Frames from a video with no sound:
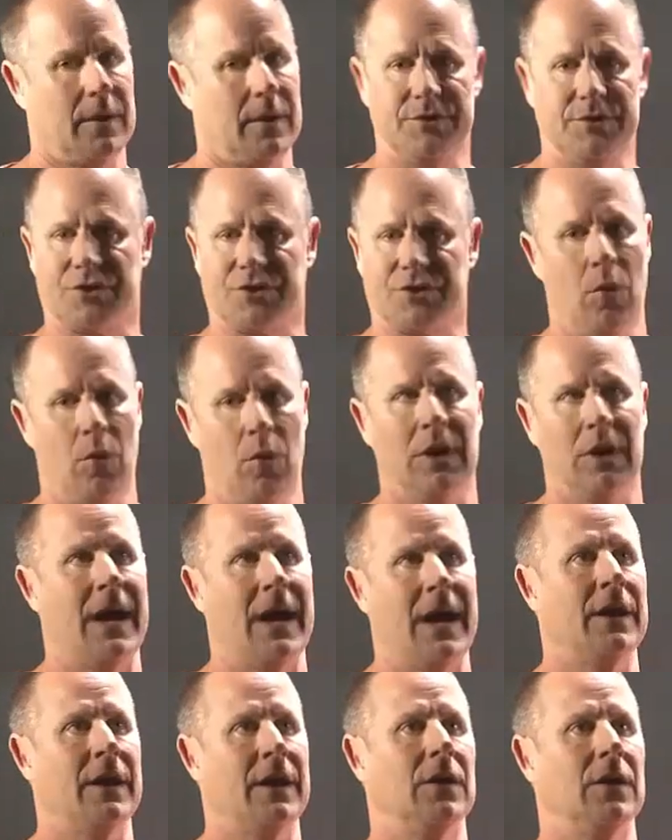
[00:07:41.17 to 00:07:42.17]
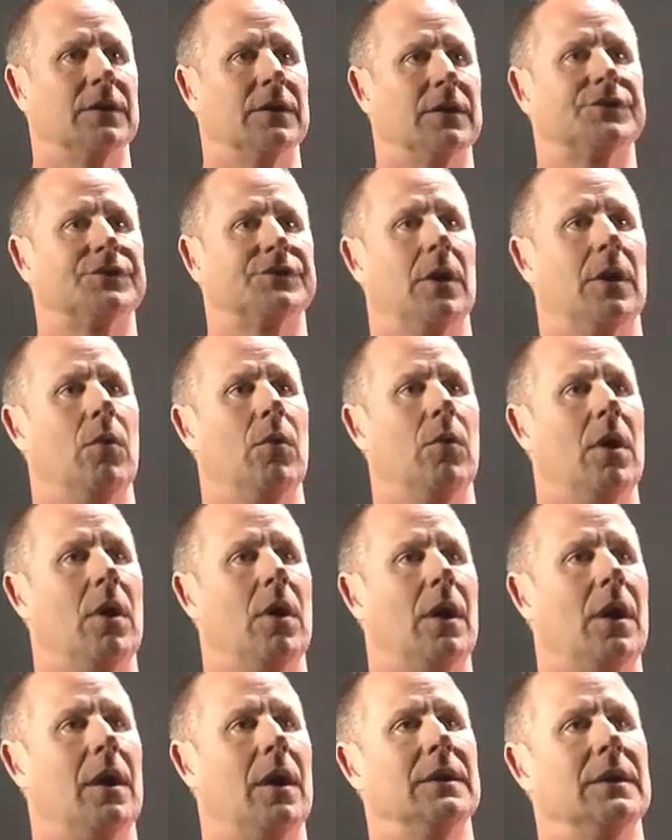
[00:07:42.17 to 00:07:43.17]
just go online and look.
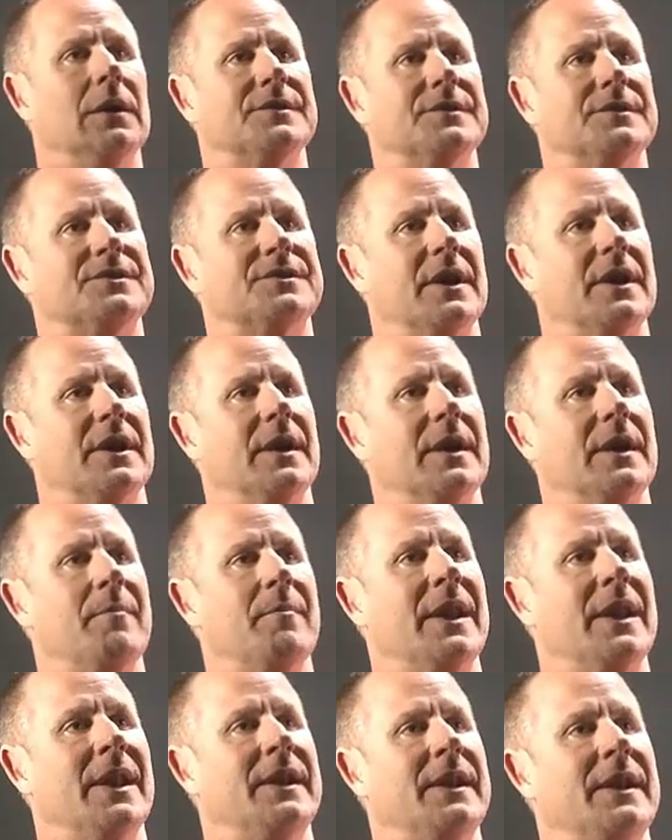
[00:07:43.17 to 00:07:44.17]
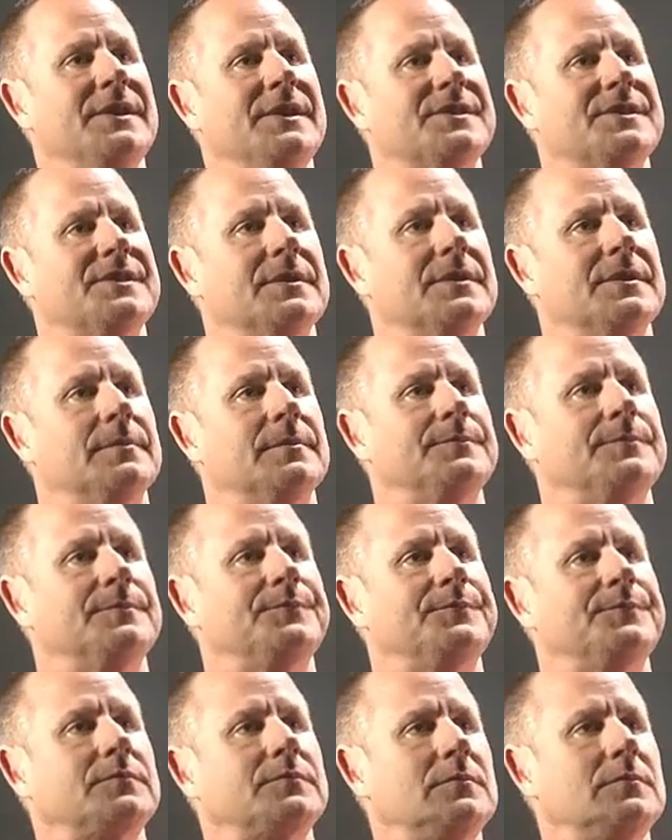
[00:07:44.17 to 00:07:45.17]
So let's say amenities,
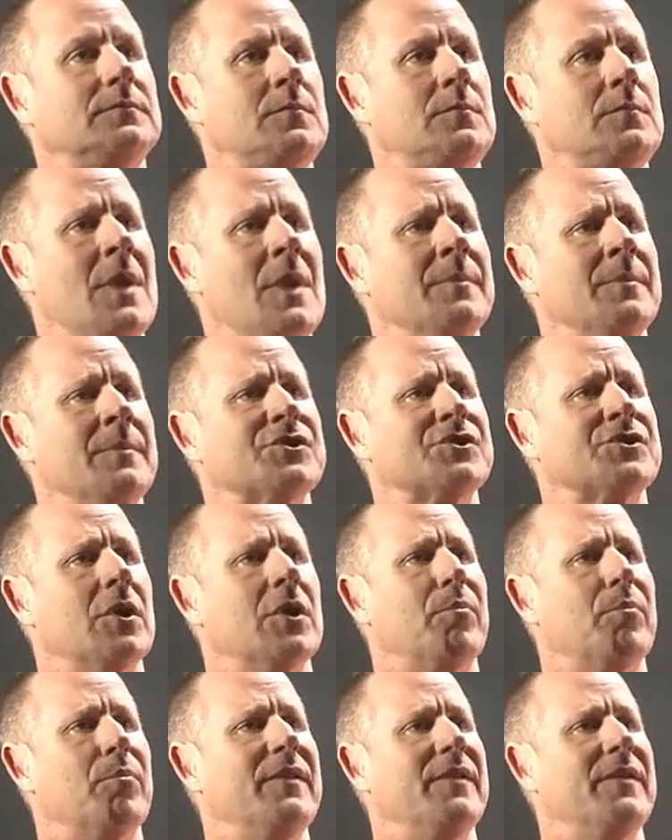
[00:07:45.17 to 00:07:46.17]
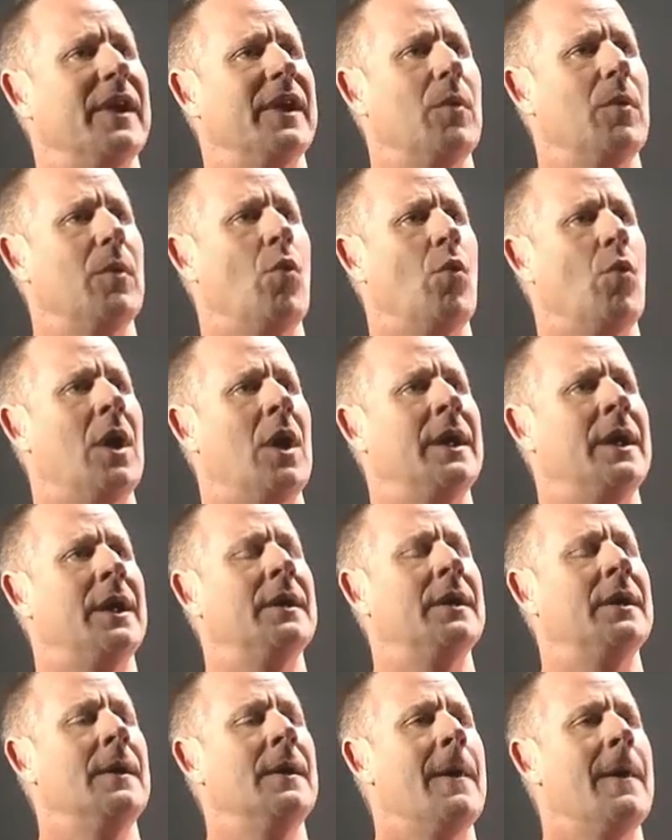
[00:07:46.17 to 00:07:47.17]
I'm just going to abbreviate.
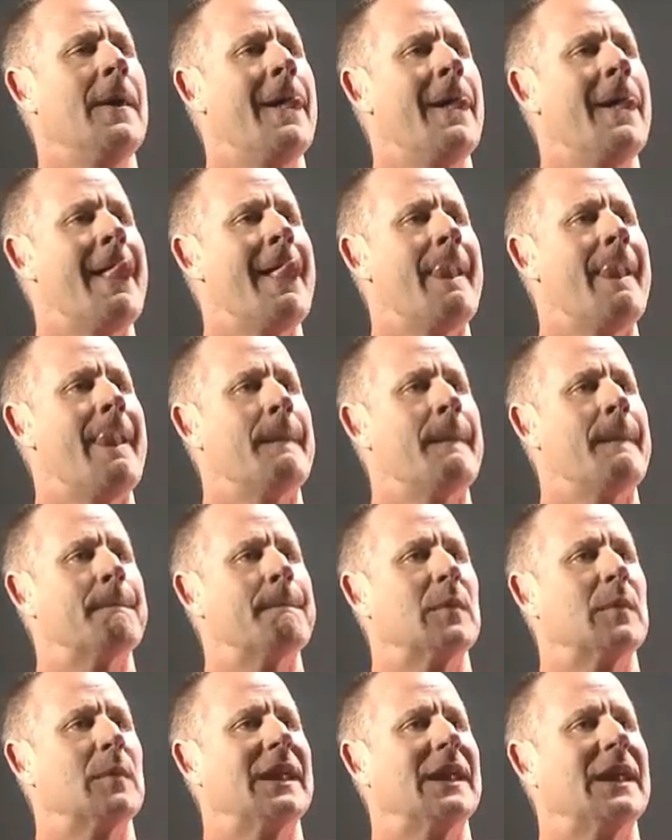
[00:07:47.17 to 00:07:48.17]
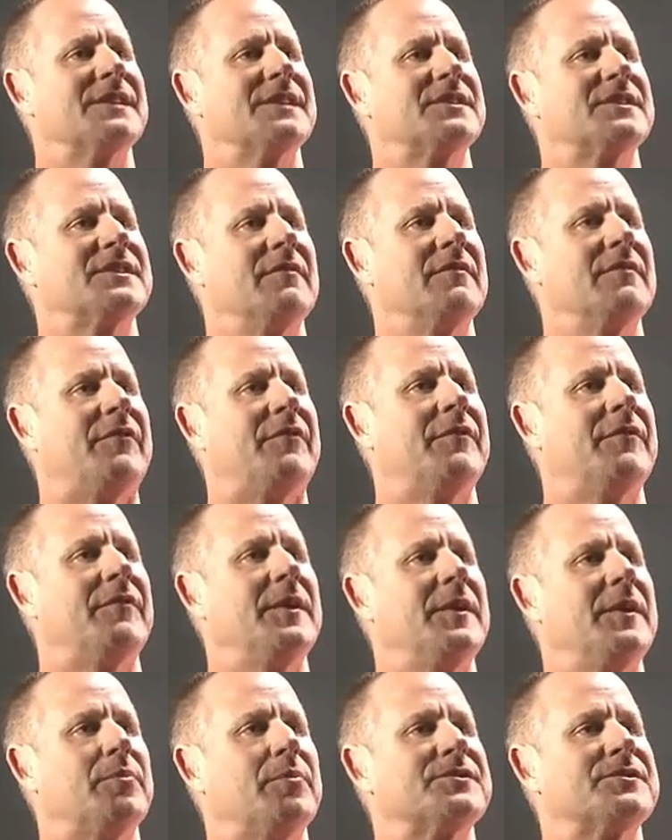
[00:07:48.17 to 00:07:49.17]
1, less than
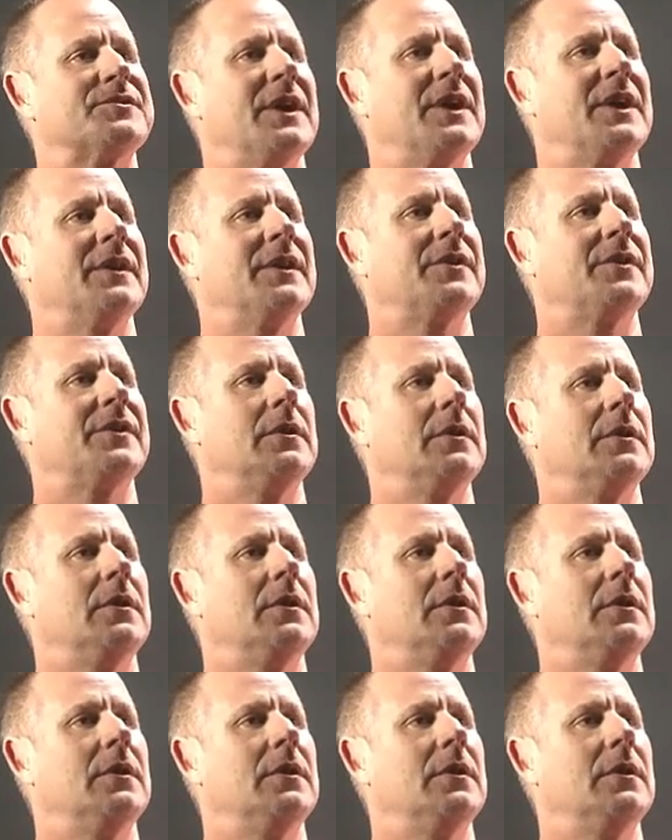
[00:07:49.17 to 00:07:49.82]
50%